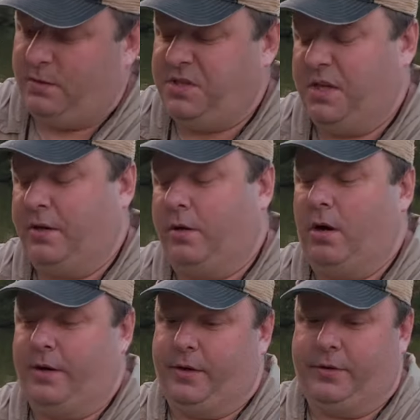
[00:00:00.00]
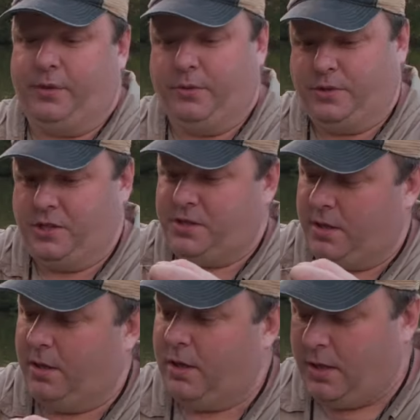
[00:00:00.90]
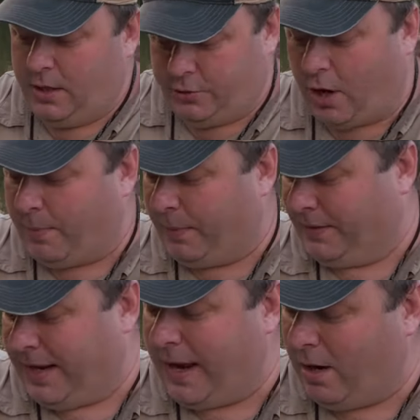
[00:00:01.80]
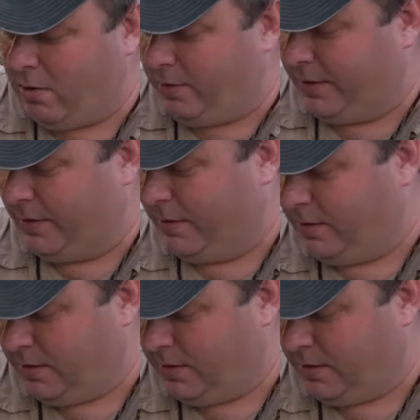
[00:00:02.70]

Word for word: sinker on here too, just to drop it down and